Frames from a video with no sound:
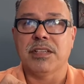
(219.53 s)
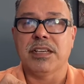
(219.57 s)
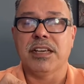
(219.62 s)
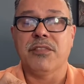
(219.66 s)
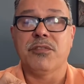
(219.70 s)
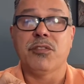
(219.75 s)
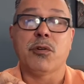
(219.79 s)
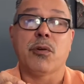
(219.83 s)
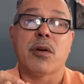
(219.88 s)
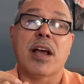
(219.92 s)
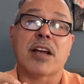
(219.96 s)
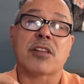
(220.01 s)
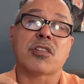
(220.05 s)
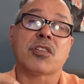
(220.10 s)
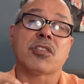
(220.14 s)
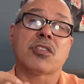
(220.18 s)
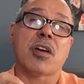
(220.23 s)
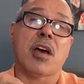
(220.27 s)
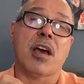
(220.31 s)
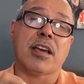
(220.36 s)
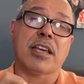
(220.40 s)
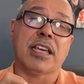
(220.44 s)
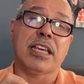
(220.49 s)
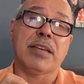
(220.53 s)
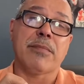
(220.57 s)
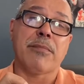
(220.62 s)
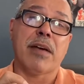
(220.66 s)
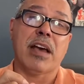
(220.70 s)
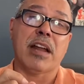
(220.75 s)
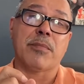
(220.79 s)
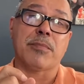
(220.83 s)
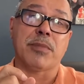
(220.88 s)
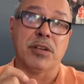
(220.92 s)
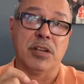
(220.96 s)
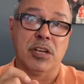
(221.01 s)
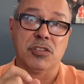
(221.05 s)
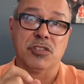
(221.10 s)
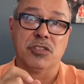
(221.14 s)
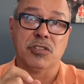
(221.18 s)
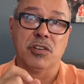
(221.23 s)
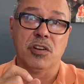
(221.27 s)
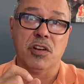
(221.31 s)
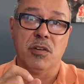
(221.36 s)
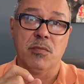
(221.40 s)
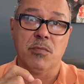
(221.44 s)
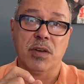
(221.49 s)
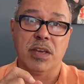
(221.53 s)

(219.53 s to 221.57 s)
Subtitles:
if you're actually talking about a production home.